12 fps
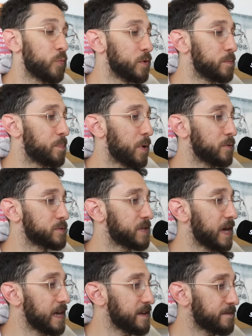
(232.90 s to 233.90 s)
would
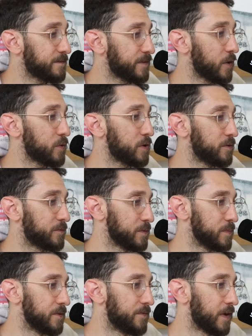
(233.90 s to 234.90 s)
post a photo
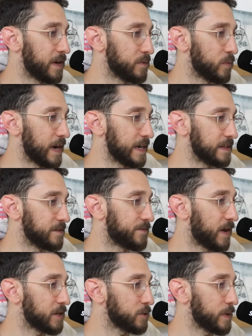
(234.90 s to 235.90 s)
from the fight, writing the
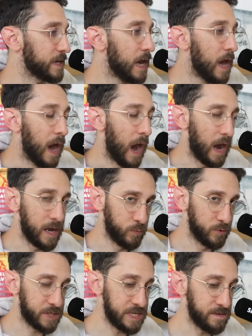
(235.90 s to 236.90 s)
following: I
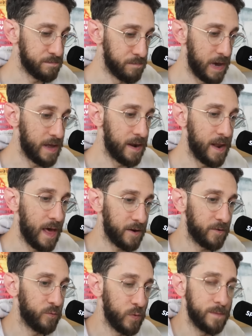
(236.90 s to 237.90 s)
will keep men
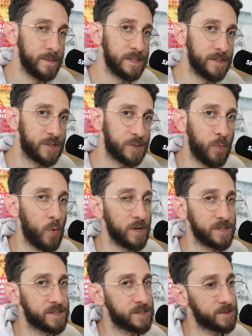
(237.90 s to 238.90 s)
out of women's
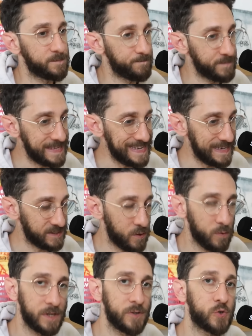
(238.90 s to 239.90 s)
sports. He has
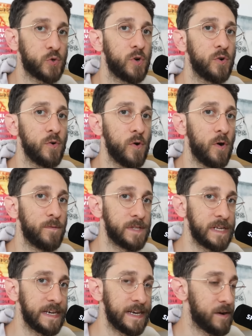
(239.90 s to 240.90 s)
no control
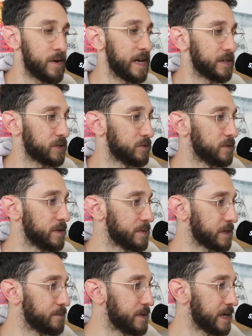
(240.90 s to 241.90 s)
over the International
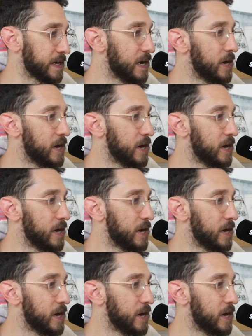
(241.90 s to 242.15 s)
Olympic Committee.